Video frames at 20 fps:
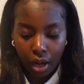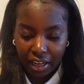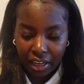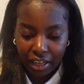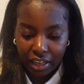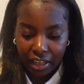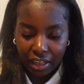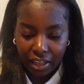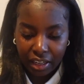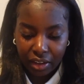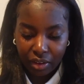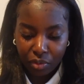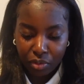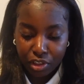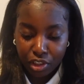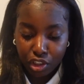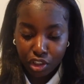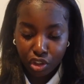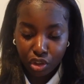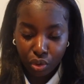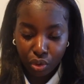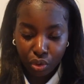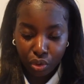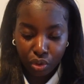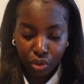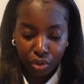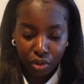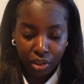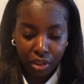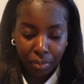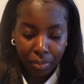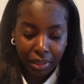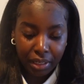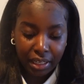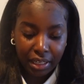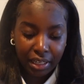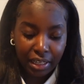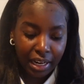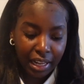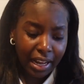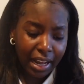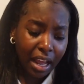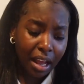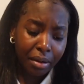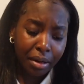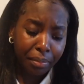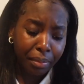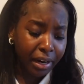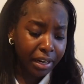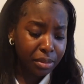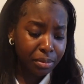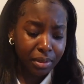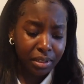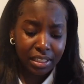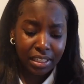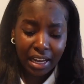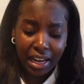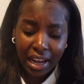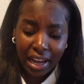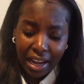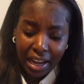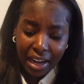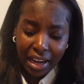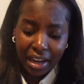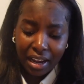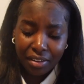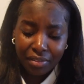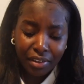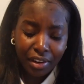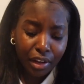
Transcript: I wasn't sure in the beginning like how many bridesmaids to have,